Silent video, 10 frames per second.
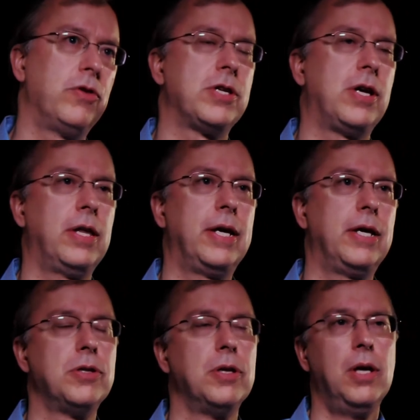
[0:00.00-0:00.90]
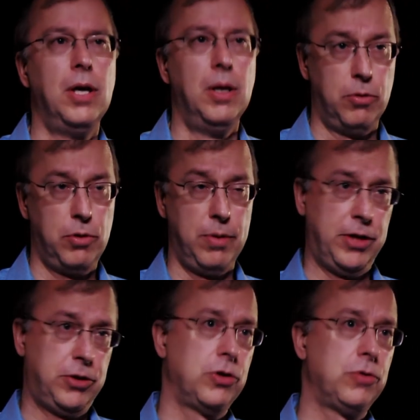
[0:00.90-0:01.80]
to Solid Edge. But we want to make
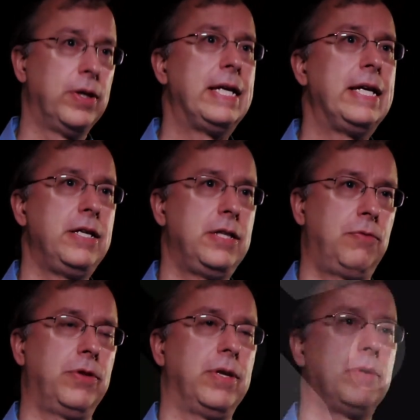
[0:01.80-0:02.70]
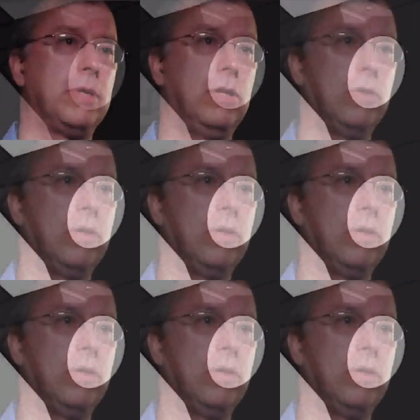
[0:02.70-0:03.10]
sure it's really easy for them to learn